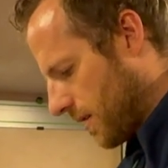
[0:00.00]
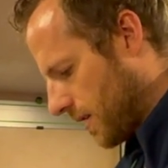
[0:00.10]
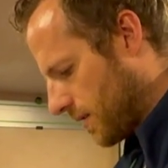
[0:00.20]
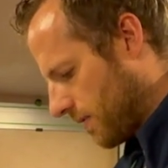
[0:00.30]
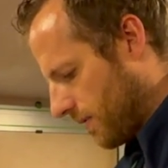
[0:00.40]

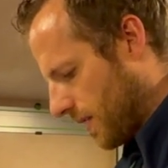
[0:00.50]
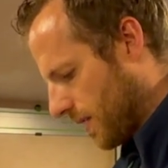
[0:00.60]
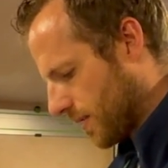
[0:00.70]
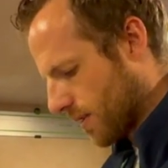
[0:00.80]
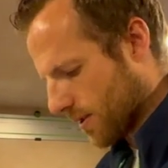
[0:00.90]
I didn't
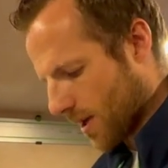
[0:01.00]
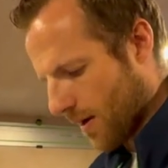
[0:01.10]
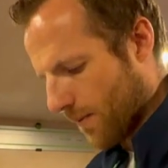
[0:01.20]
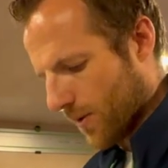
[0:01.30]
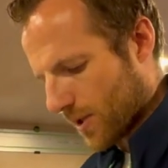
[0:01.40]
realise.
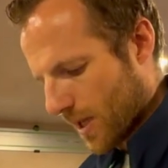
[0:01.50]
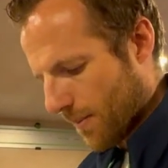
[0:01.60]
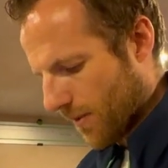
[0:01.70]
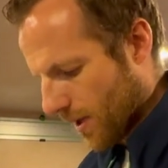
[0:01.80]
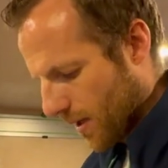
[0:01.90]
So with some
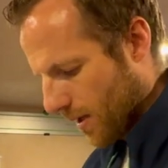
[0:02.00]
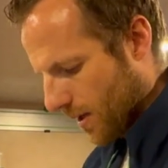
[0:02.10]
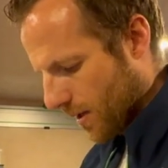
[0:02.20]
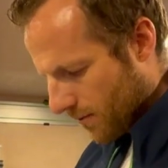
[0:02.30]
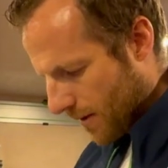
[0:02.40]
of
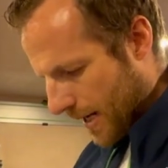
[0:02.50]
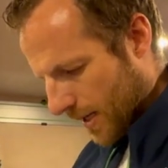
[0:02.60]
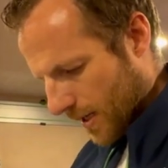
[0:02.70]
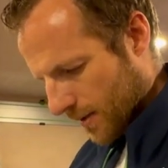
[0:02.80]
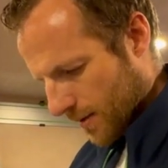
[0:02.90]
the
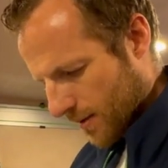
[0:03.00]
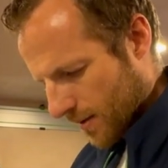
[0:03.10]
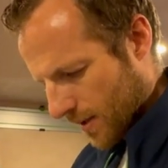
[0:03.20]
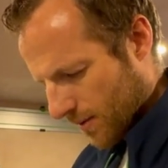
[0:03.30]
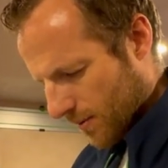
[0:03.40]
rackets,
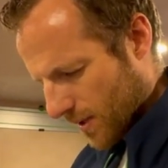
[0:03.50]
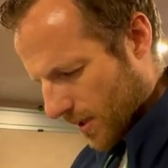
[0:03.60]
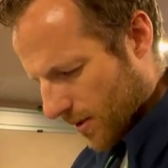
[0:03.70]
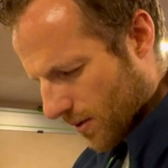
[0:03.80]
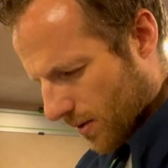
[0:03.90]
now this one's
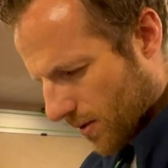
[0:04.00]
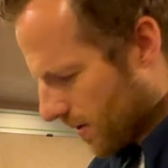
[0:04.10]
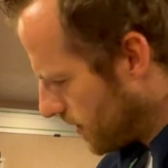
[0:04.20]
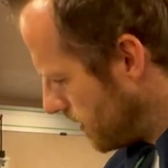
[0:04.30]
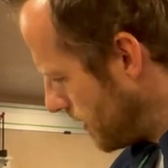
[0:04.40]
actually got
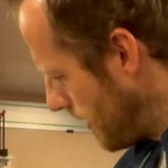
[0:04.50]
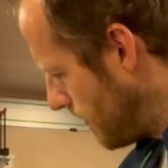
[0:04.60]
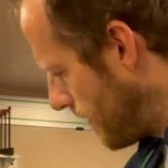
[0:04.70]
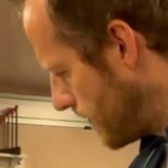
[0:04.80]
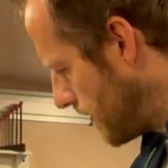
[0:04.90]
did that
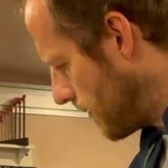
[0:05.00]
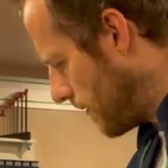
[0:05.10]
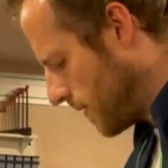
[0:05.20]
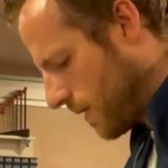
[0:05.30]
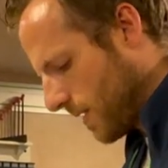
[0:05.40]
one have a sticker
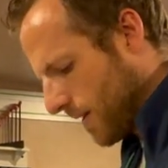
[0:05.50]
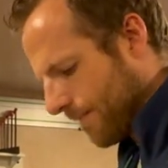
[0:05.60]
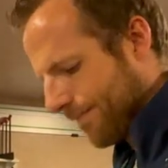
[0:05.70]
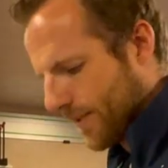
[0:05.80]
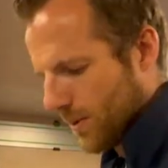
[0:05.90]
on?
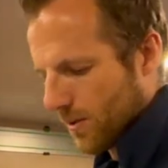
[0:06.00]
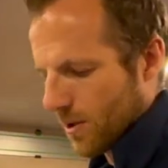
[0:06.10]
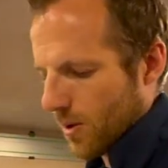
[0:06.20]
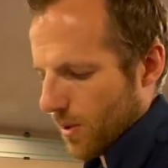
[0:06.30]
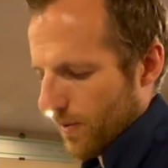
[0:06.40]
This one's
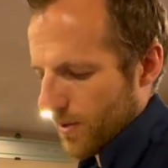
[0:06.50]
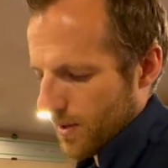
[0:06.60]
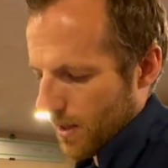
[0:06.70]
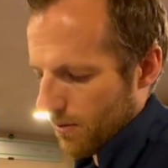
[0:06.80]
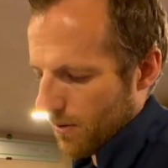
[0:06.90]
got a bit of a
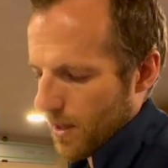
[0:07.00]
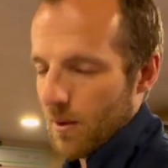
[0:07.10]
sticker on.